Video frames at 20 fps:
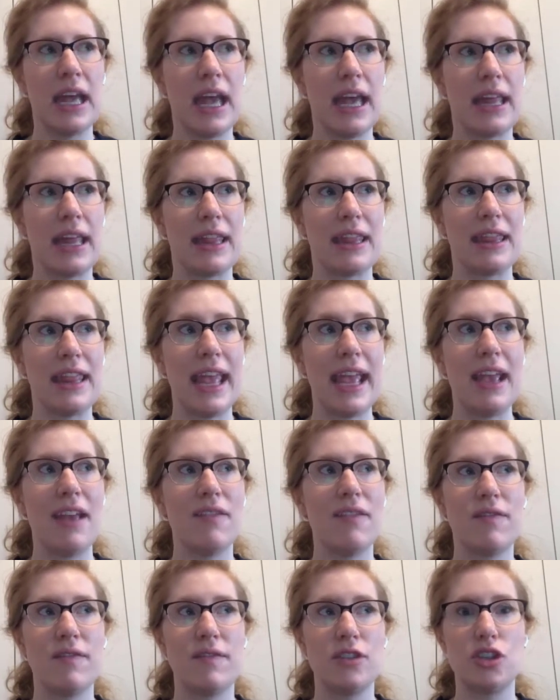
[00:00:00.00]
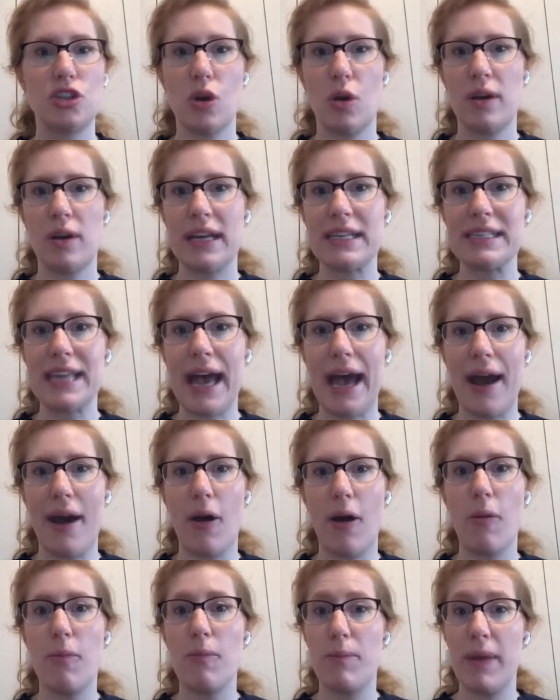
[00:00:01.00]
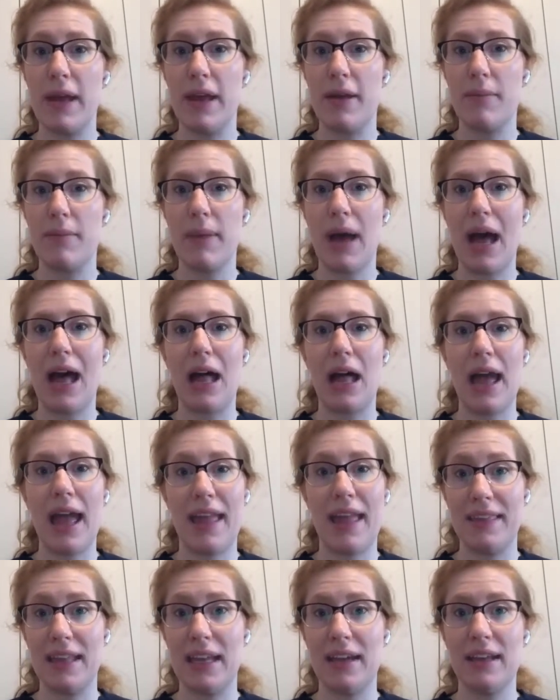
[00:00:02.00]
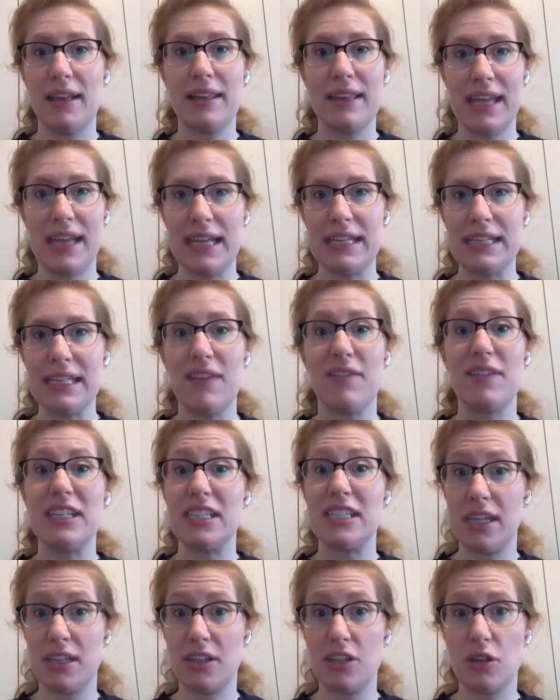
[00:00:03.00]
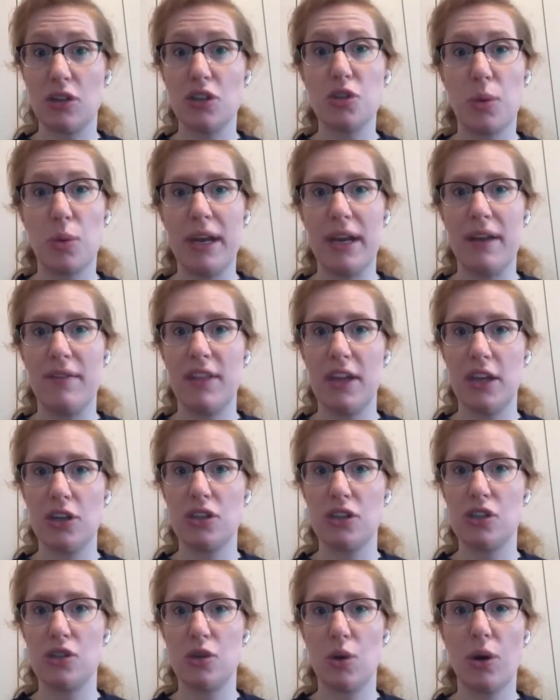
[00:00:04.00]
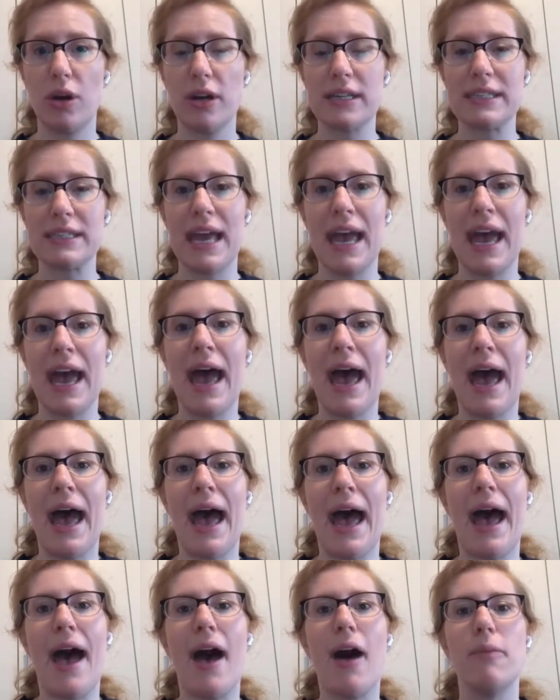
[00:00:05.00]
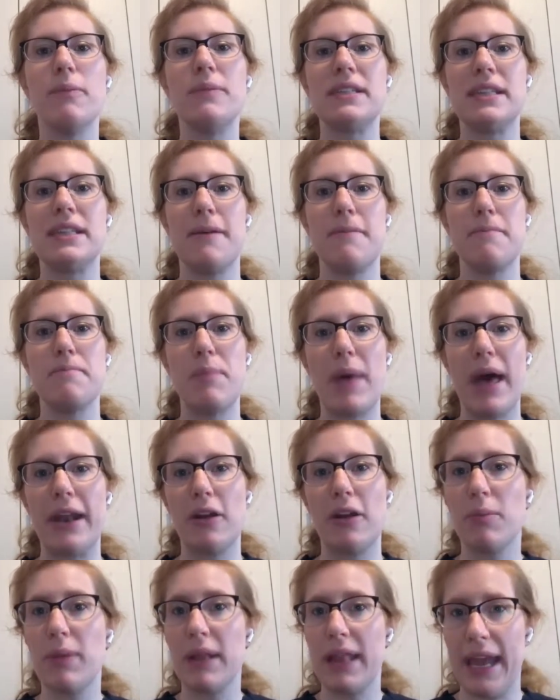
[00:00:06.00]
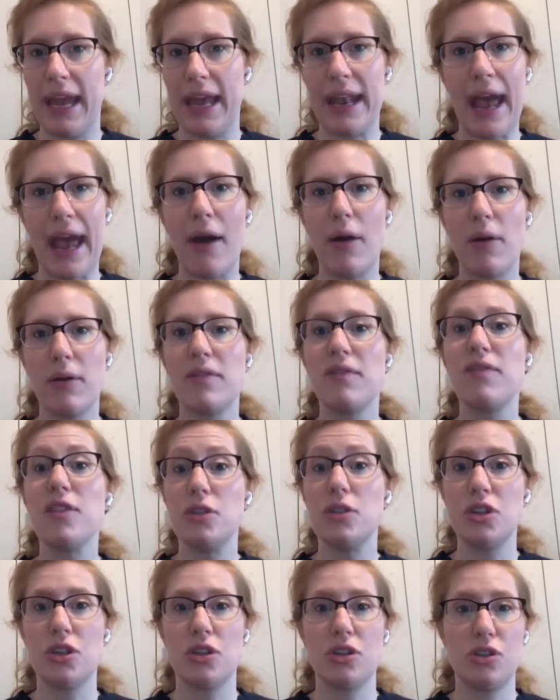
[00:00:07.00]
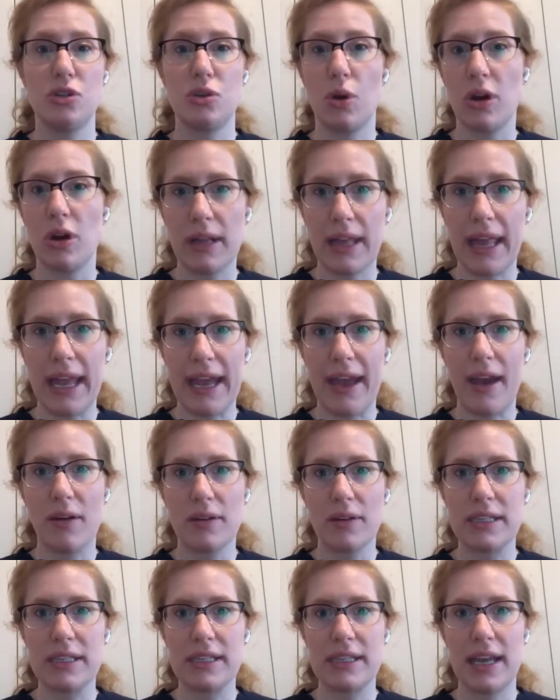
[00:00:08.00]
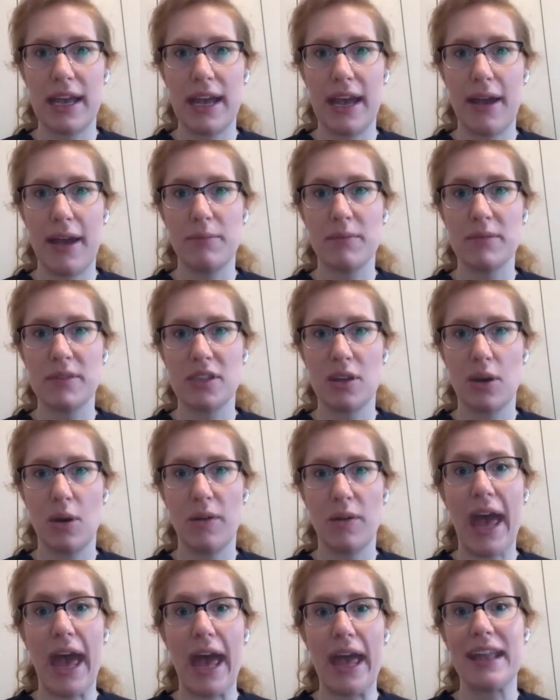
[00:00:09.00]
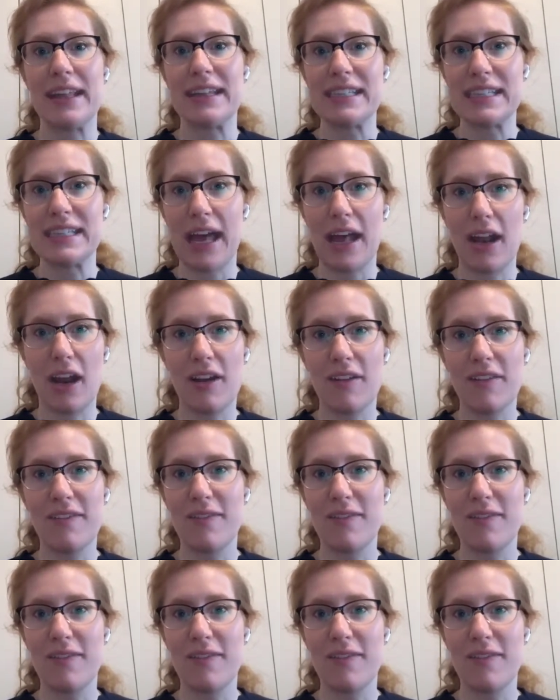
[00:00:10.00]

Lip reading: they've showed us how BIM and the idea of a digital twin of their stores helps them better plan out future store layouts, so that instead of